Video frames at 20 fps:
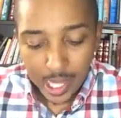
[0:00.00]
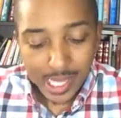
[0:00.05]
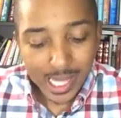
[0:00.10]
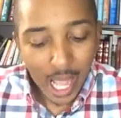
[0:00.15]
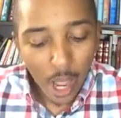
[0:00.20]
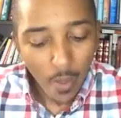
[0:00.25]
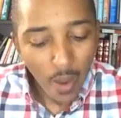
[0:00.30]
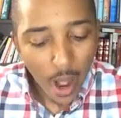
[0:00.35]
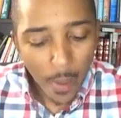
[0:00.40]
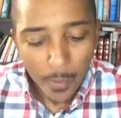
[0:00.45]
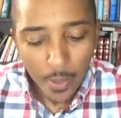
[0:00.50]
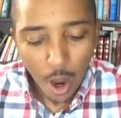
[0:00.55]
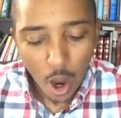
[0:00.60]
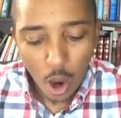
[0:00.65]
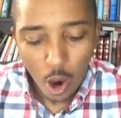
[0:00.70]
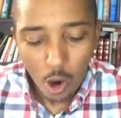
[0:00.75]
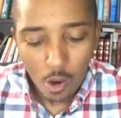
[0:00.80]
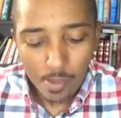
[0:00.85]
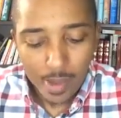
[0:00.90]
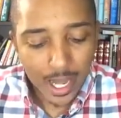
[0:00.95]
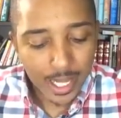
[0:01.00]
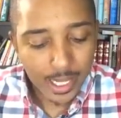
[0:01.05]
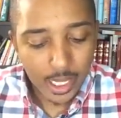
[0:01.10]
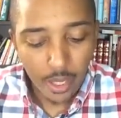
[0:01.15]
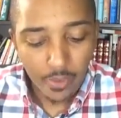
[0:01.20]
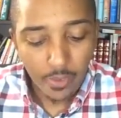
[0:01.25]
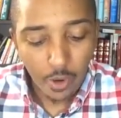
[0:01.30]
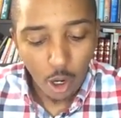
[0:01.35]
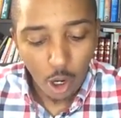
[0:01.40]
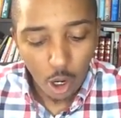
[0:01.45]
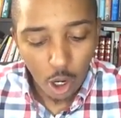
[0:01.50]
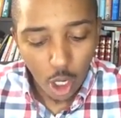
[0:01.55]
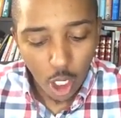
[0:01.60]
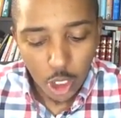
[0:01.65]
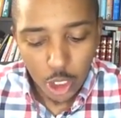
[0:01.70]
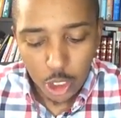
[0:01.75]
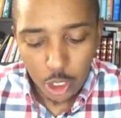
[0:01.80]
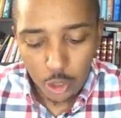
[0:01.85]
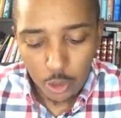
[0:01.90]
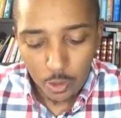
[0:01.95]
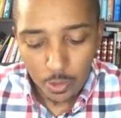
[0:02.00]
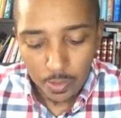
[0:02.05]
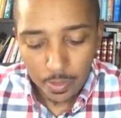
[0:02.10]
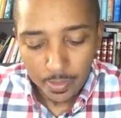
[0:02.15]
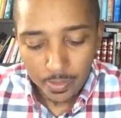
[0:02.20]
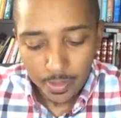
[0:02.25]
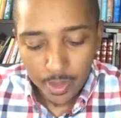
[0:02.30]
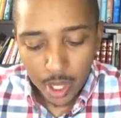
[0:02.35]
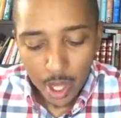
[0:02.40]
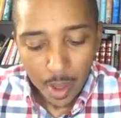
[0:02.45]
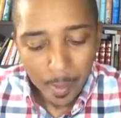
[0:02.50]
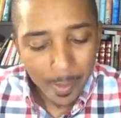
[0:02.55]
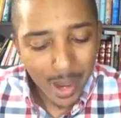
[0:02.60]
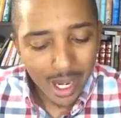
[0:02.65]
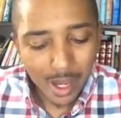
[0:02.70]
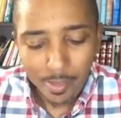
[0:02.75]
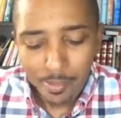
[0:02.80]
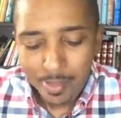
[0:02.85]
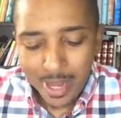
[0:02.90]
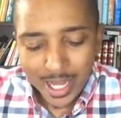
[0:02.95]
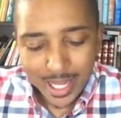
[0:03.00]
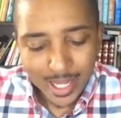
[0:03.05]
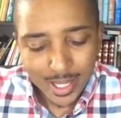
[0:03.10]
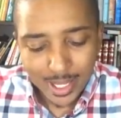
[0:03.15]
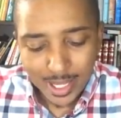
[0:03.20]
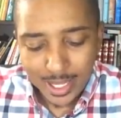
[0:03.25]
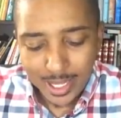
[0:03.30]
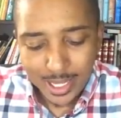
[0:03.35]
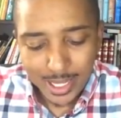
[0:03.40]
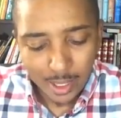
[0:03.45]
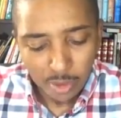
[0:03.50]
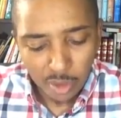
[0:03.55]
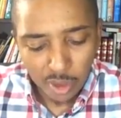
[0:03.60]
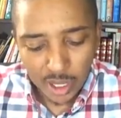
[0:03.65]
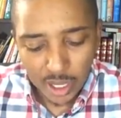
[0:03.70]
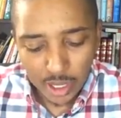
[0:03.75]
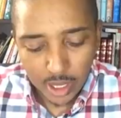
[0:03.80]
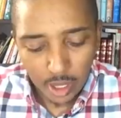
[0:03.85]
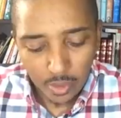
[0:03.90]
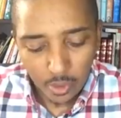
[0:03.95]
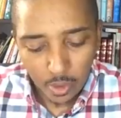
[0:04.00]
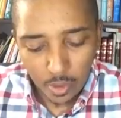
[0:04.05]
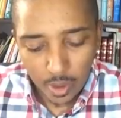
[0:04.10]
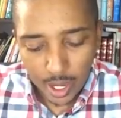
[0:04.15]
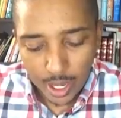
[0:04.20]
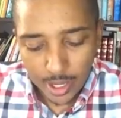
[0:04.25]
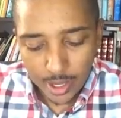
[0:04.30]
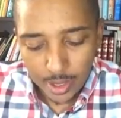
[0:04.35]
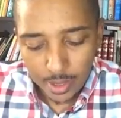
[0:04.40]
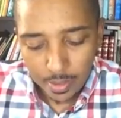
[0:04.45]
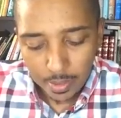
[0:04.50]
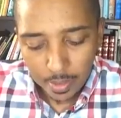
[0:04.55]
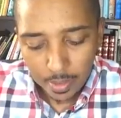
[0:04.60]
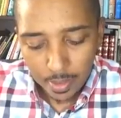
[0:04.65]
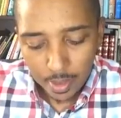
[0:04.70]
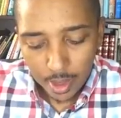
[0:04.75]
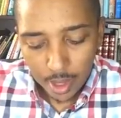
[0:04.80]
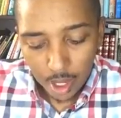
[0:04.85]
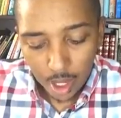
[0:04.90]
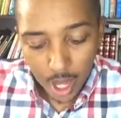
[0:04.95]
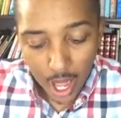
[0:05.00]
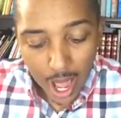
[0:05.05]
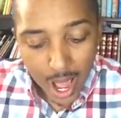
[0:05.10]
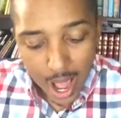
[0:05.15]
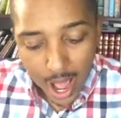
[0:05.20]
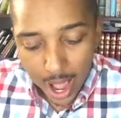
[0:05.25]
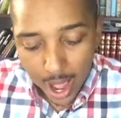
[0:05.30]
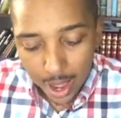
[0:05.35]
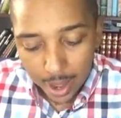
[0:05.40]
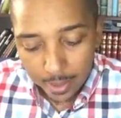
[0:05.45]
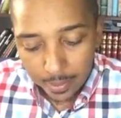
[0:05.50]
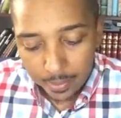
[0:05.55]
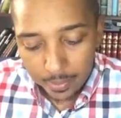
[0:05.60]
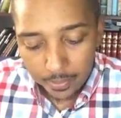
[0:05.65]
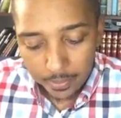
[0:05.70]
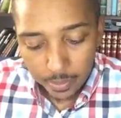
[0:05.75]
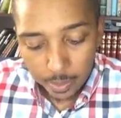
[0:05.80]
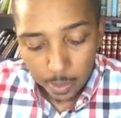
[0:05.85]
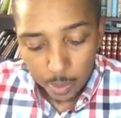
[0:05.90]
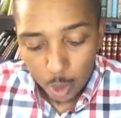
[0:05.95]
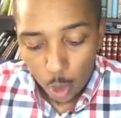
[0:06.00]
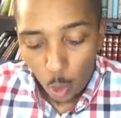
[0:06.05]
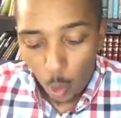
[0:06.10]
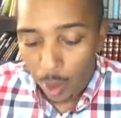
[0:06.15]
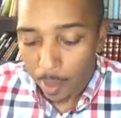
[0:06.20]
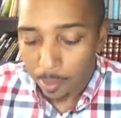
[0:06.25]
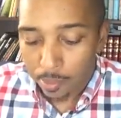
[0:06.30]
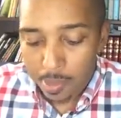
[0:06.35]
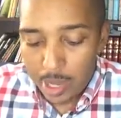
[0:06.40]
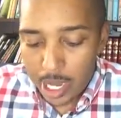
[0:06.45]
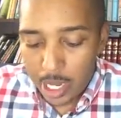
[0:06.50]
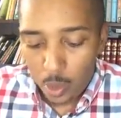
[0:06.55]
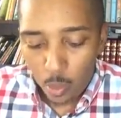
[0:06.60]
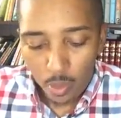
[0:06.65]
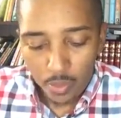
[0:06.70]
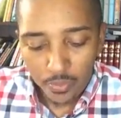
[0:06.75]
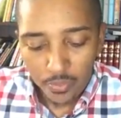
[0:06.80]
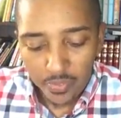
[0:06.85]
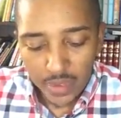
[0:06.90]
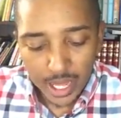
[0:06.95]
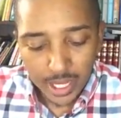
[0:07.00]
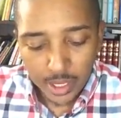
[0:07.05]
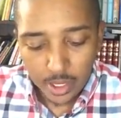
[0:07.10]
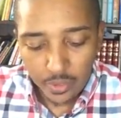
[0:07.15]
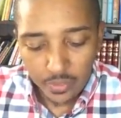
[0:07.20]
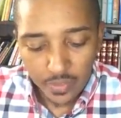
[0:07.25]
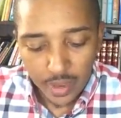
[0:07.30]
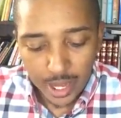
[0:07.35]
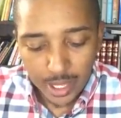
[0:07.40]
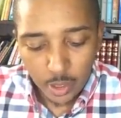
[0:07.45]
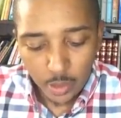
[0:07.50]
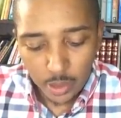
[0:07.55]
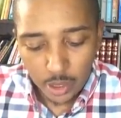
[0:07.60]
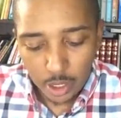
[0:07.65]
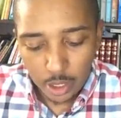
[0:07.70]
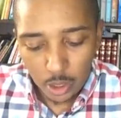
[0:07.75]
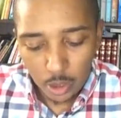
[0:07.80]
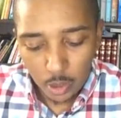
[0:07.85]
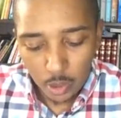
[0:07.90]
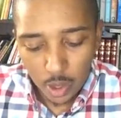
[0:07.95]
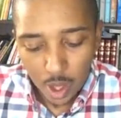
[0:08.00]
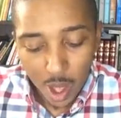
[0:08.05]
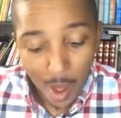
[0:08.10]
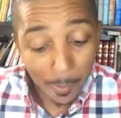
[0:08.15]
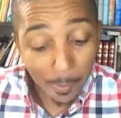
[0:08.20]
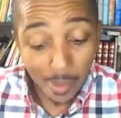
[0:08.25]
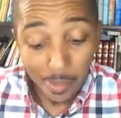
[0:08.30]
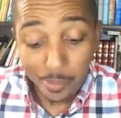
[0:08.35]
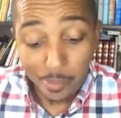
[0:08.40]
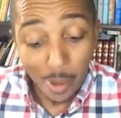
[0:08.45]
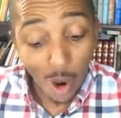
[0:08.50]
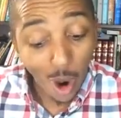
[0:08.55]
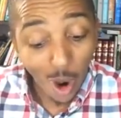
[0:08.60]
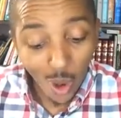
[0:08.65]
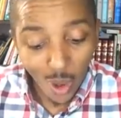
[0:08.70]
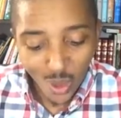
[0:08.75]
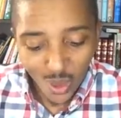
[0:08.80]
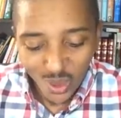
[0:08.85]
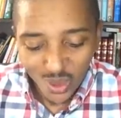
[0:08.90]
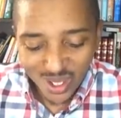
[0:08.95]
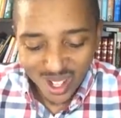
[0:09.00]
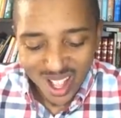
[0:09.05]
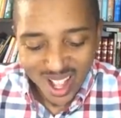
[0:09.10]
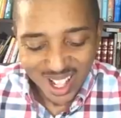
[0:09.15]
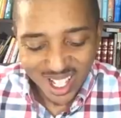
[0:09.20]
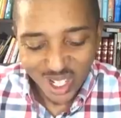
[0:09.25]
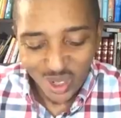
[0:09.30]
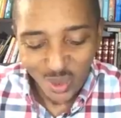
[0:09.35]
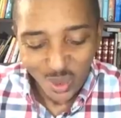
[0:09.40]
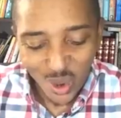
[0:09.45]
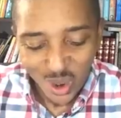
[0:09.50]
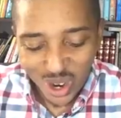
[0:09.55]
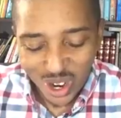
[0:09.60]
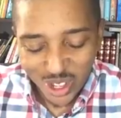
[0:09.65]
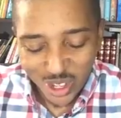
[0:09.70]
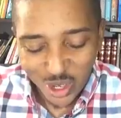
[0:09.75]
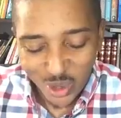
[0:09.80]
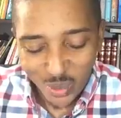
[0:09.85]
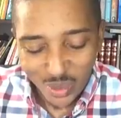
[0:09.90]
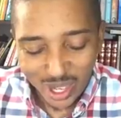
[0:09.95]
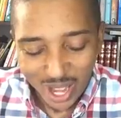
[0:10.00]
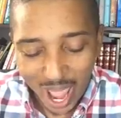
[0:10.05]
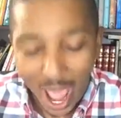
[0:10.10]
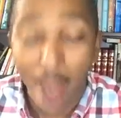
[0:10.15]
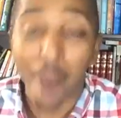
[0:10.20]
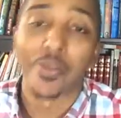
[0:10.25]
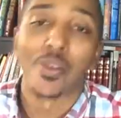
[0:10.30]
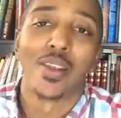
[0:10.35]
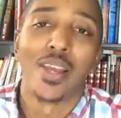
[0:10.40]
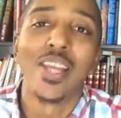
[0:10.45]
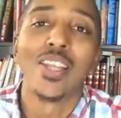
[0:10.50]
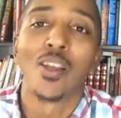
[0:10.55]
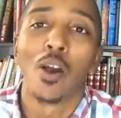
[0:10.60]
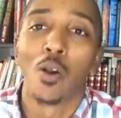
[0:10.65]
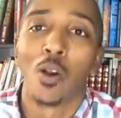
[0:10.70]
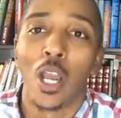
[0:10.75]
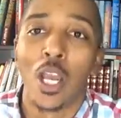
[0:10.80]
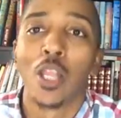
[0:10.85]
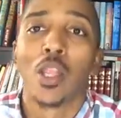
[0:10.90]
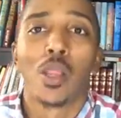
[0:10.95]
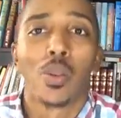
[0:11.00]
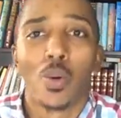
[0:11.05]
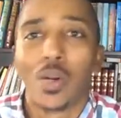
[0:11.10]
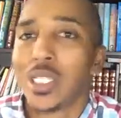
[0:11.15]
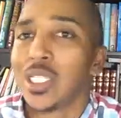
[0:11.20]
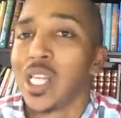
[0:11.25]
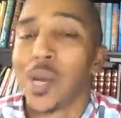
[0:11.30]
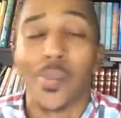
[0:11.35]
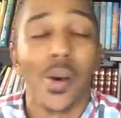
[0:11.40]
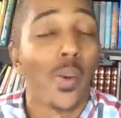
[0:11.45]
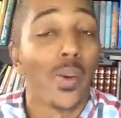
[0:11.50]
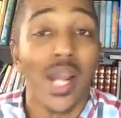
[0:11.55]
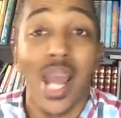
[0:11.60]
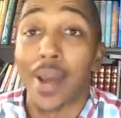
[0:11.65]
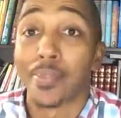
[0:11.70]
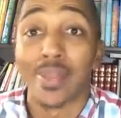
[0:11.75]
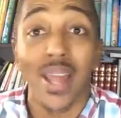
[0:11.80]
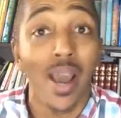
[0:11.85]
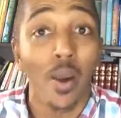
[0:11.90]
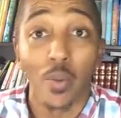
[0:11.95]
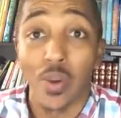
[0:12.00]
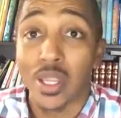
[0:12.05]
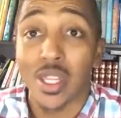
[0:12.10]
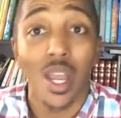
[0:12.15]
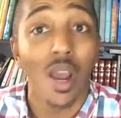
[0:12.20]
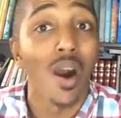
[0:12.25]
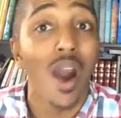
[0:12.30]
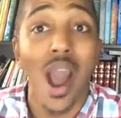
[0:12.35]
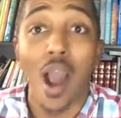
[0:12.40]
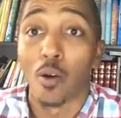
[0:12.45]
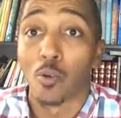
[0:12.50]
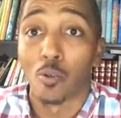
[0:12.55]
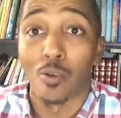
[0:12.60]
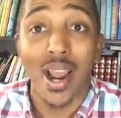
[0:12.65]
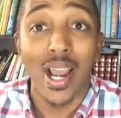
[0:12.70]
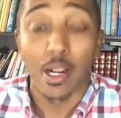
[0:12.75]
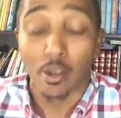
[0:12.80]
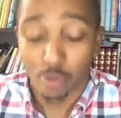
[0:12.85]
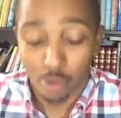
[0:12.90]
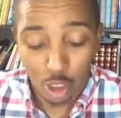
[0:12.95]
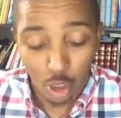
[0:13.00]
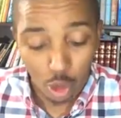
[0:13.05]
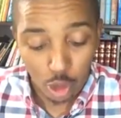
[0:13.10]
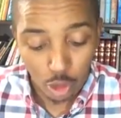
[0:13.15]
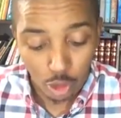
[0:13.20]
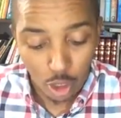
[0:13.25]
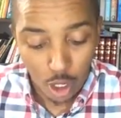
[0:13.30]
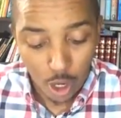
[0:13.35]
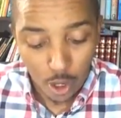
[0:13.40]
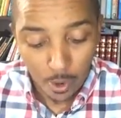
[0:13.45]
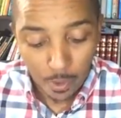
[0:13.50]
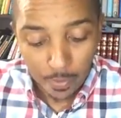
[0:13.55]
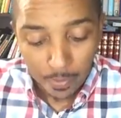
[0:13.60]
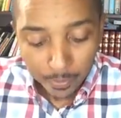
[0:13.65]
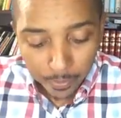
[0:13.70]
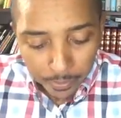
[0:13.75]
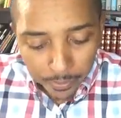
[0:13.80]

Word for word: Now I, Paul, myself urge you by the meekness and gentleness of Christ. I, who am meek when face to face with you, but bold toward you when absent. He's, in other words, he's talking about when I'm not with y'all, I write real strong.